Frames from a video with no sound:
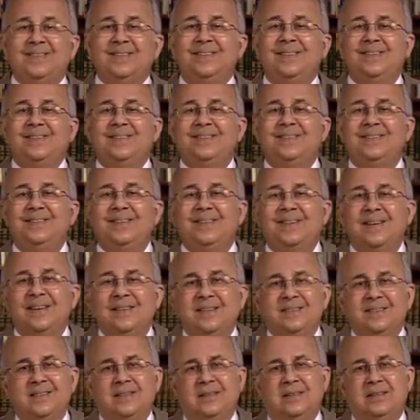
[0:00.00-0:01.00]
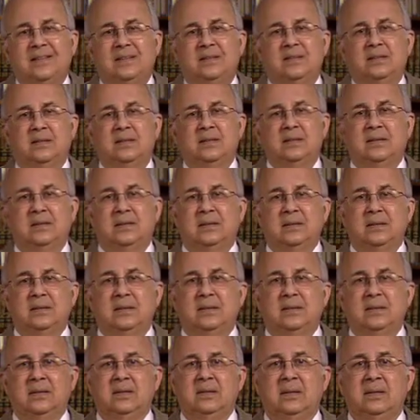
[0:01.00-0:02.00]
detested it,
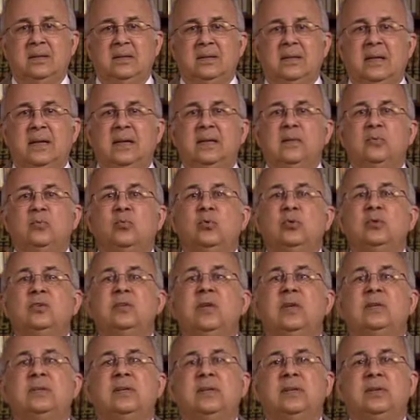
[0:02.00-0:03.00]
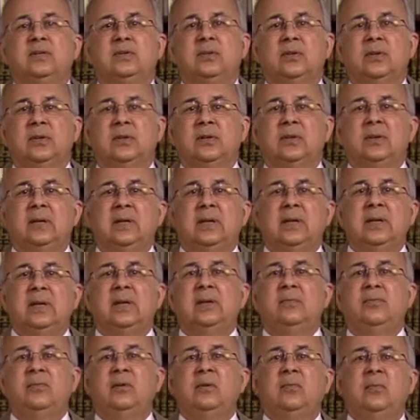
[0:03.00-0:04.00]
and would not return
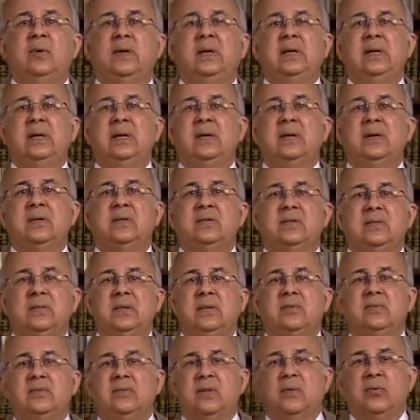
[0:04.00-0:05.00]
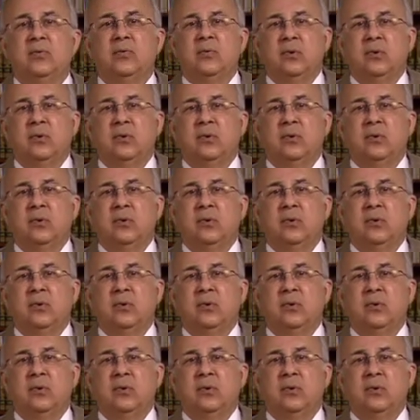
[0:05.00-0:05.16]
even when he received